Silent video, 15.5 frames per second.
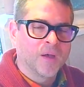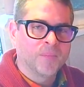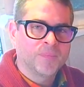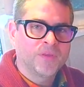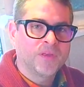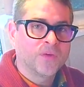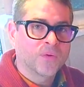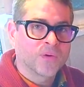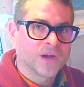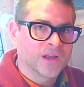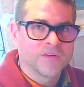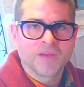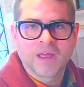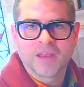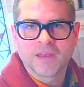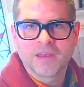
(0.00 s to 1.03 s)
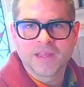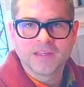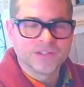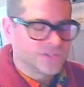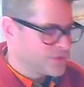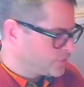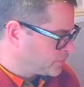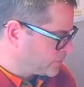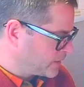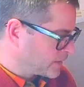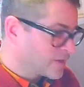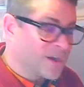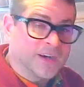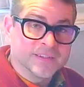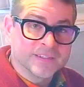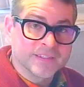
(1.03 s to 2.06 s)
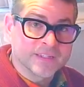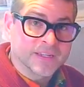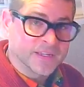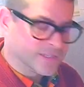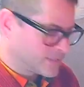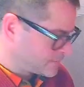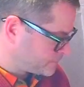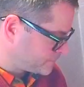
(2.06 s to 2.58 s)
pure and in tune and consonant.